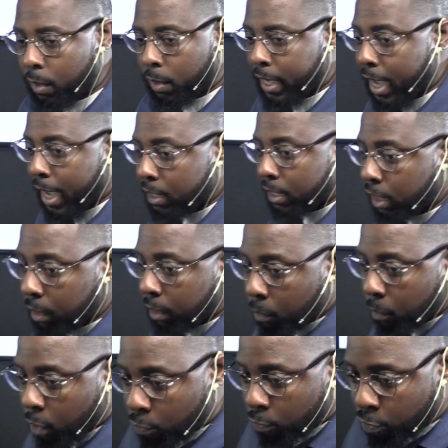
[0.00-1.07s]
going to catch and the
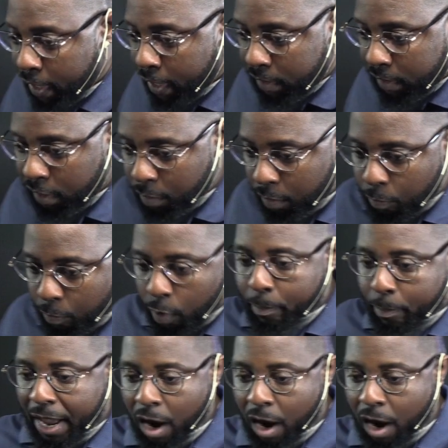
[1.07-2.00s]
more rich and the more